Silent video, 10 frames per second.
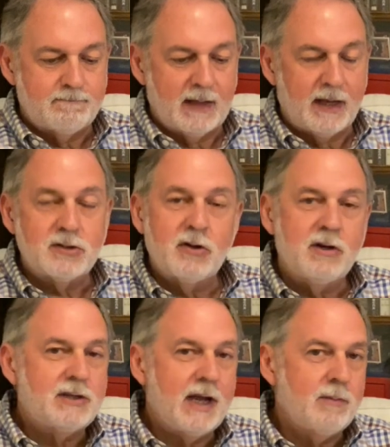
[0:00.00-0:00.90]
Now, it's
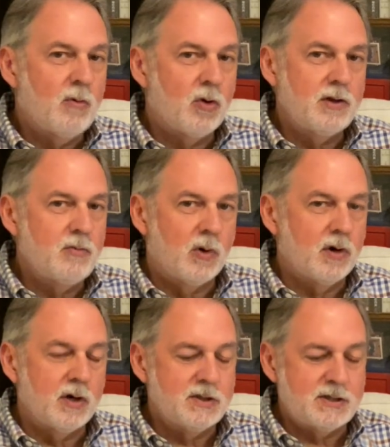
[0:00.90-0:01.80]
going to take more than
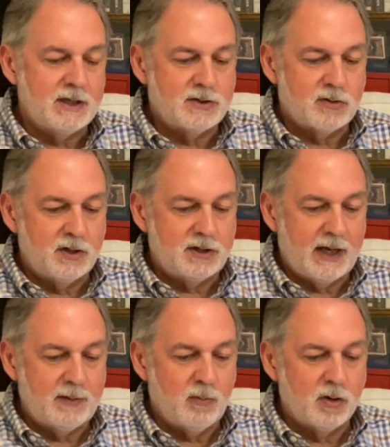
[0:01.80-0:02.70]
words, and it's going to
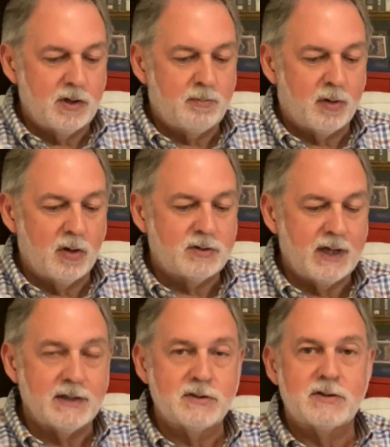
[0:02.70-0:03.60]
take more than
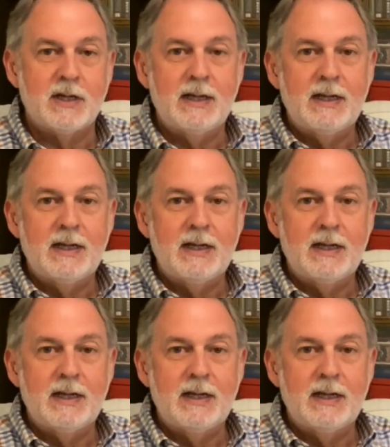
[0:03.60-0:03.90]
protests.